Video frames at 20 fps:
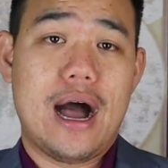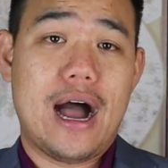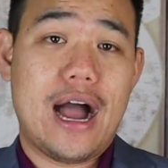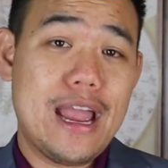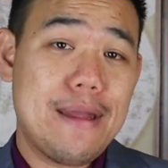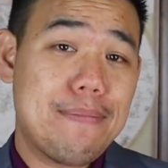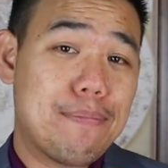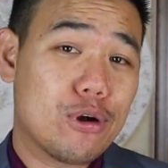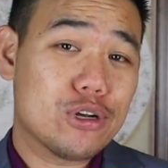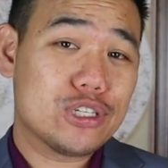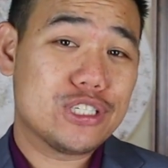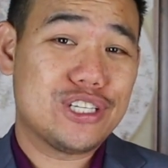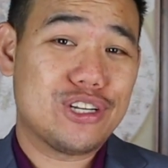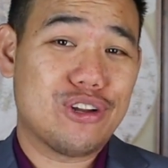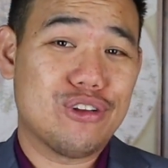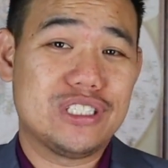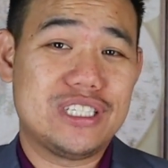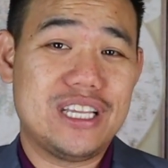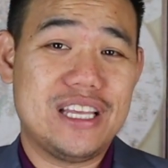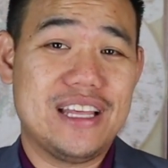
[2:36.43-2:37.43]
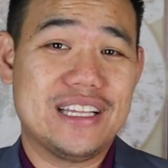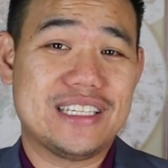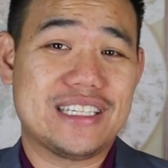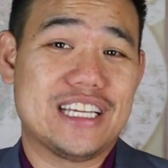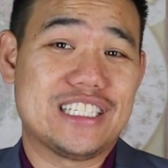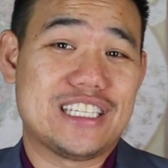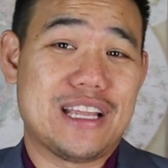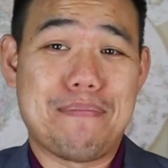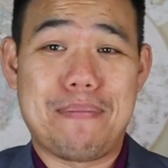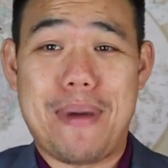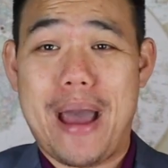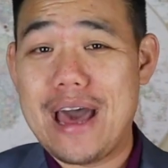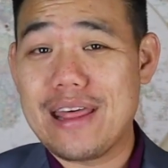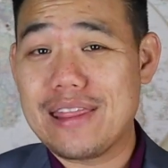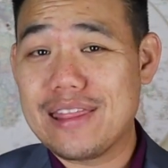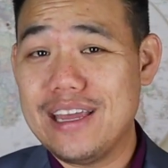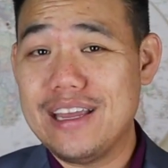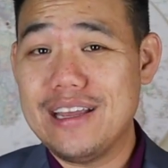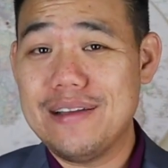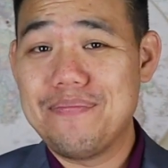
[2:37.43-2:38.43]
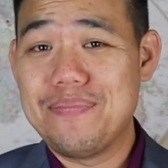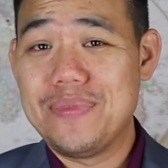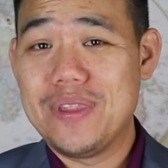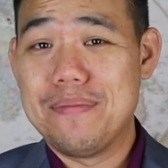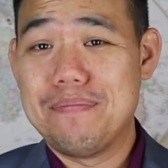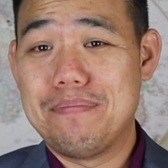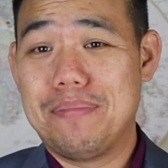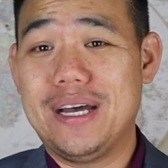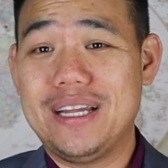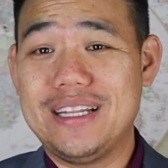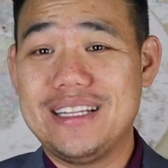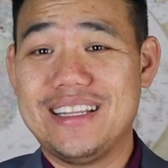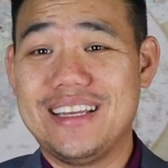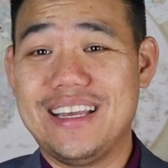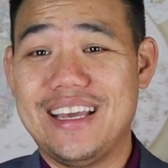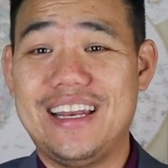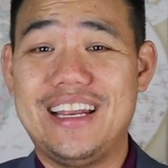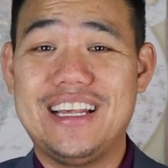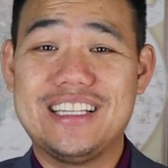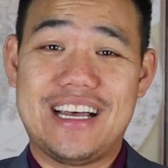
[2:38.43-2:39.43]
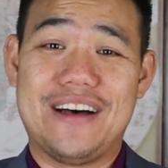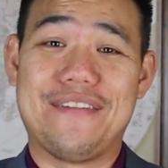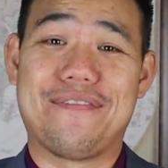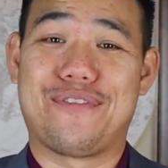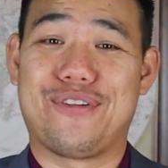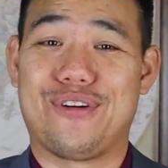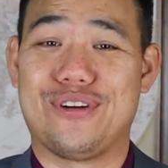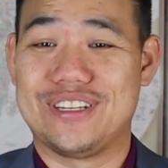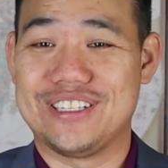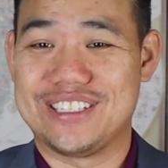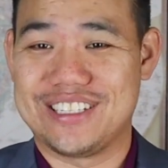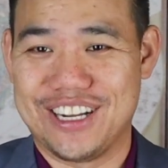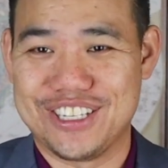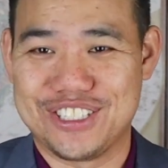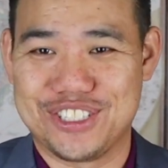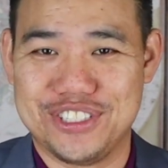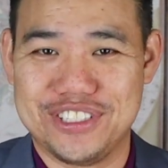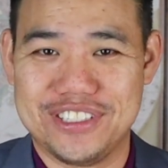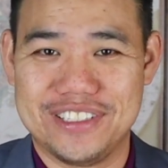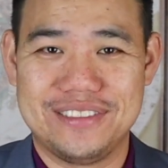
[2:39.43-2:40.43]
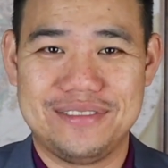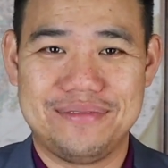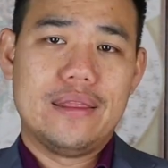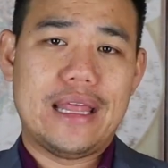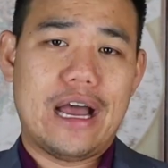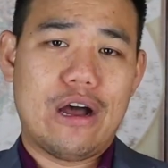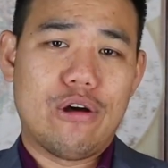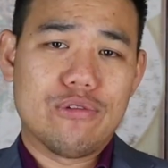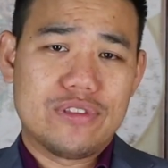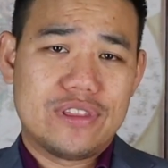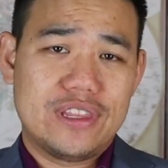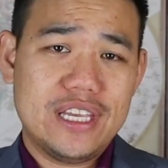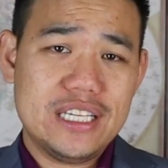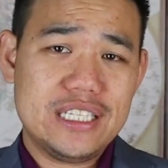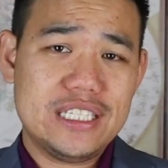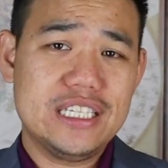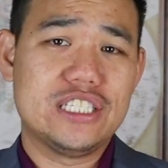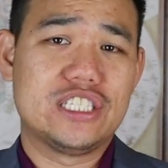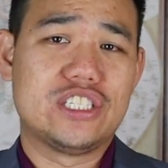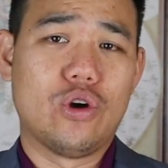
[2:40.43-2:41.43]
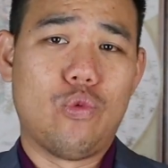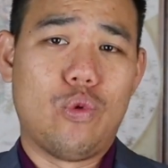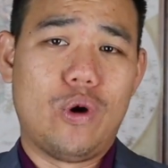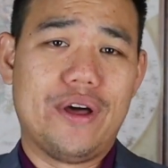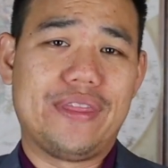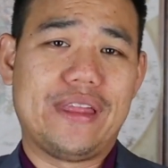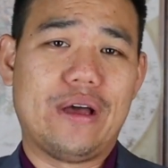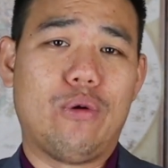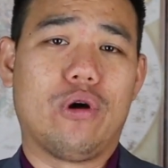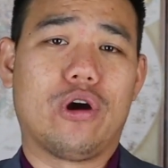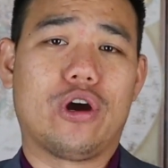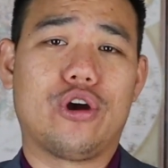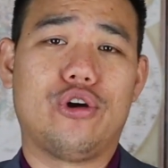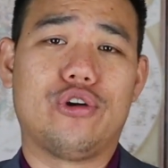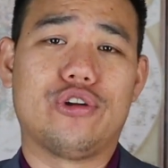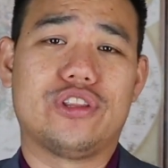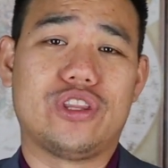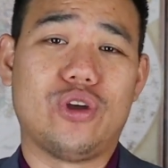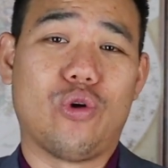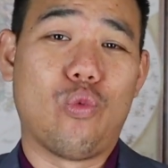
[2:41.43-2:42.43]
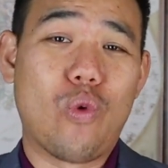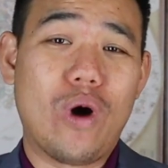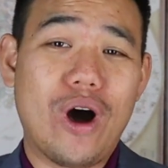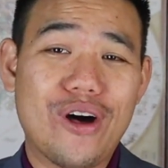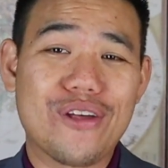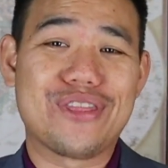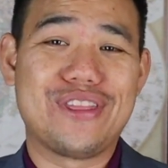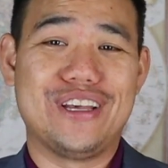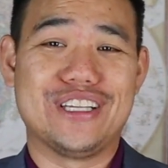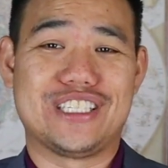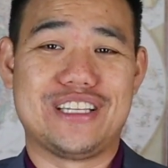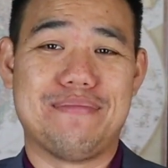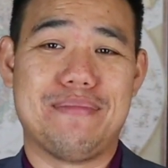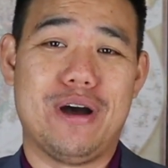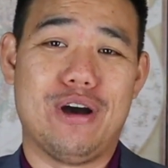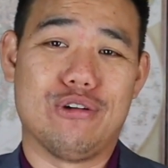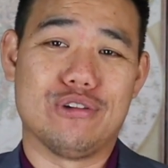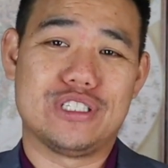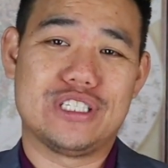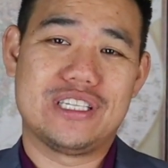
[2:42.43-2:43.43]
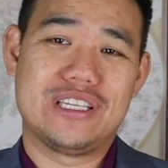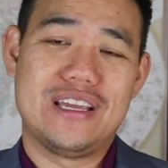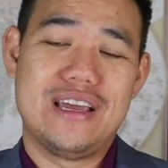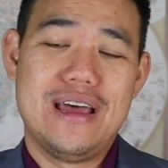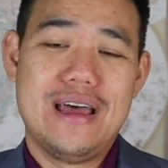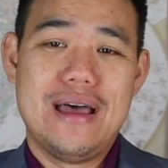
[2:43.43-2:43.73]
I personally don't see this as a bad thing, but it is up for discussion. Now, this is the one that will hurt the wealthiest the most.